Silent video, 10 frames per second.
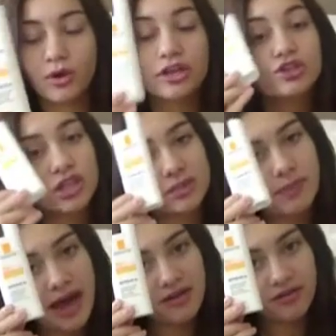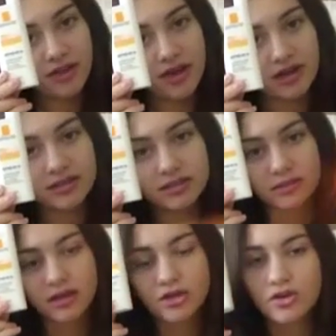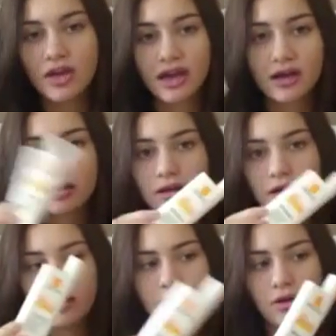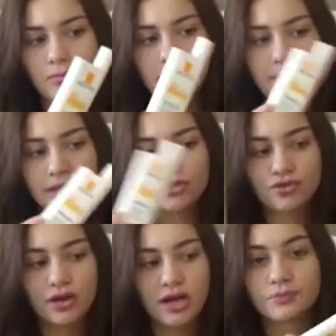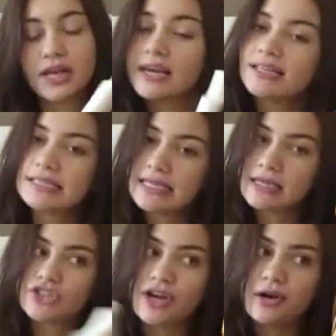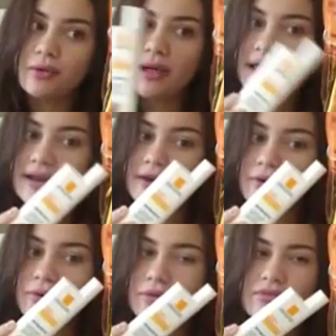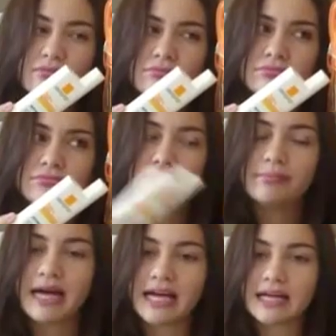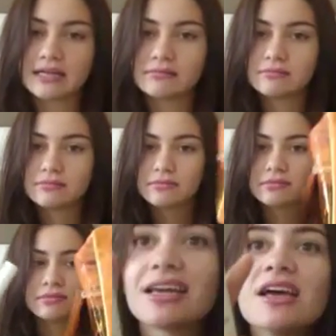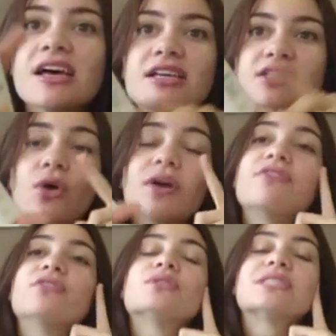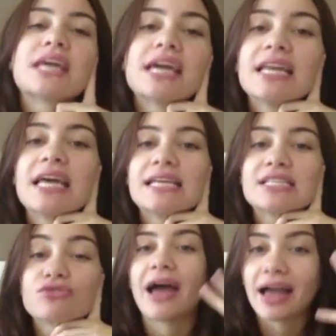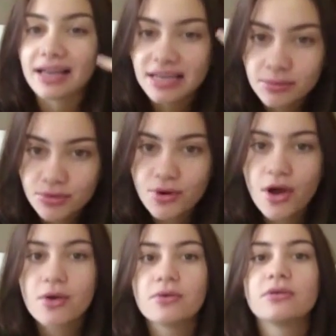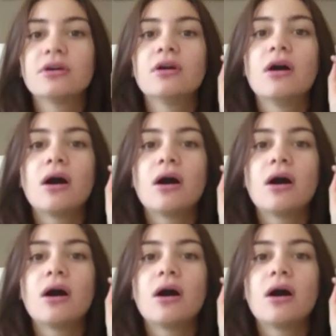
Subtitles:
where you just pay for this and you get a complimentary cleansing gel and a little bag. So if your skin is acne prone,